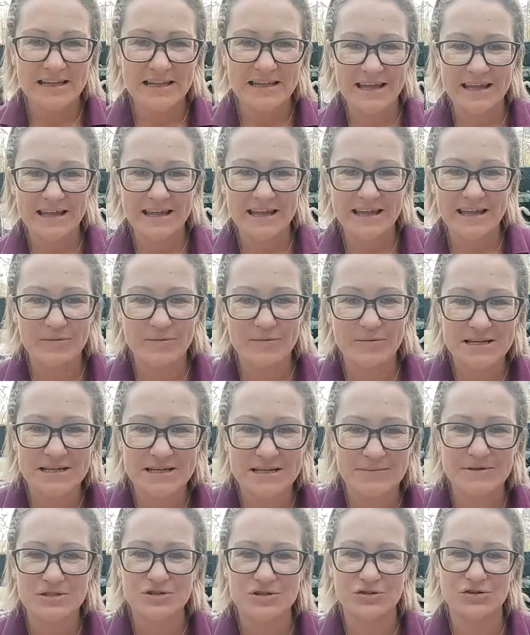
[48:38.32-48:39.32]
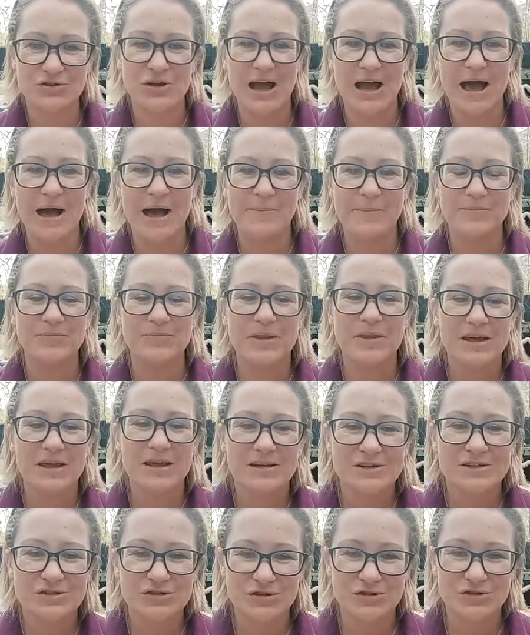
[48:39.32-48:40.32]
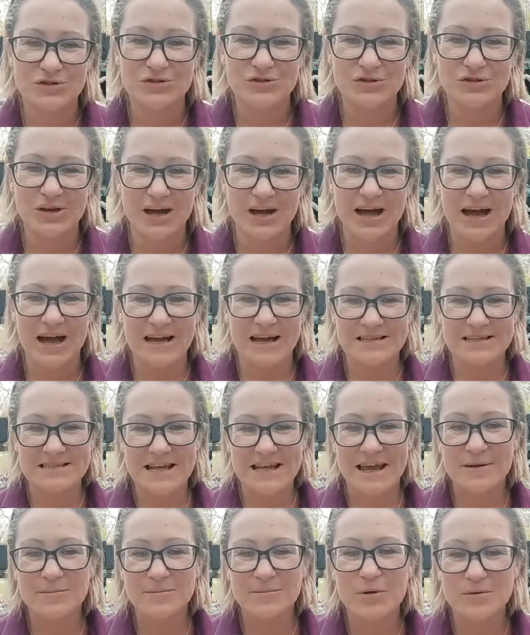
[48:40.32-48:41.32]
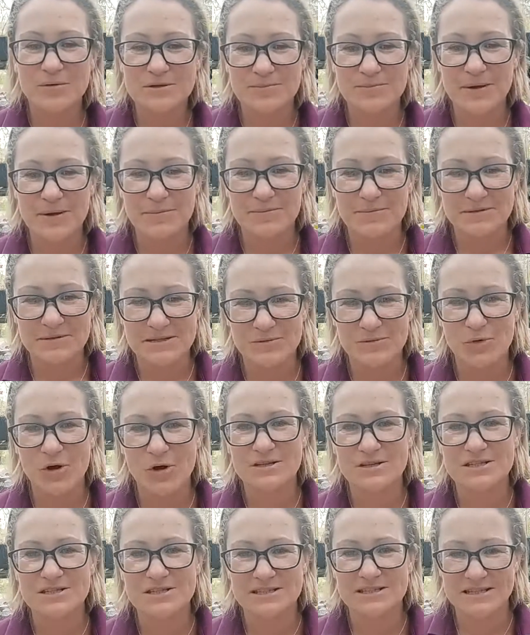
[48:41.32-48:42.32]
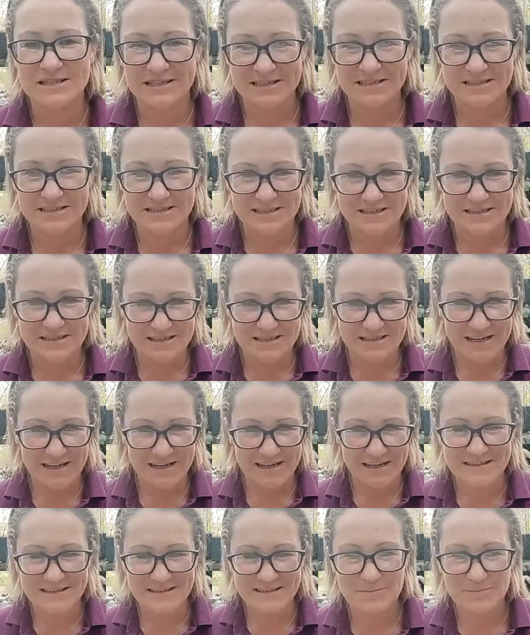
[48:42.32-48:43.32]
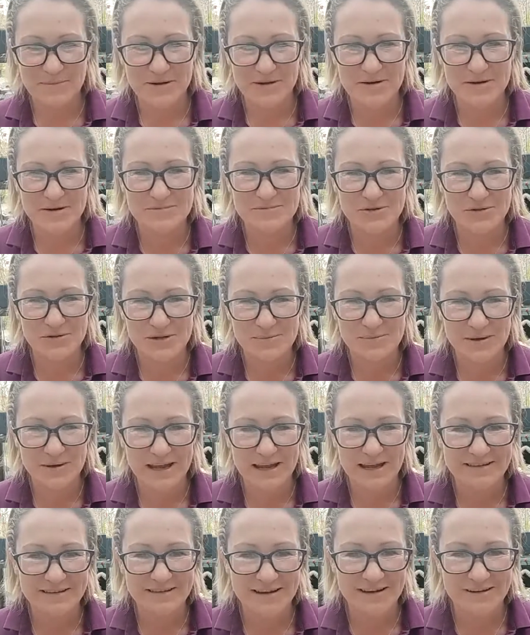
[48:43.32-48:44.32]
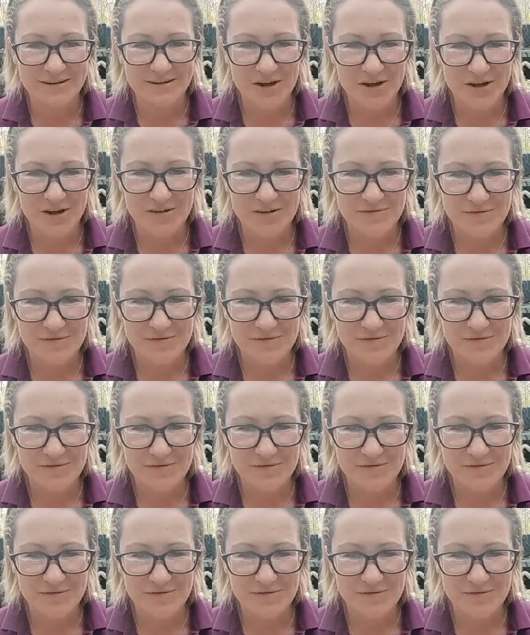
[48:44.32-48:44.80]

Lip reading: that was able to signpost people to watch the thing. I think Miriam's going to play it there now. If that's,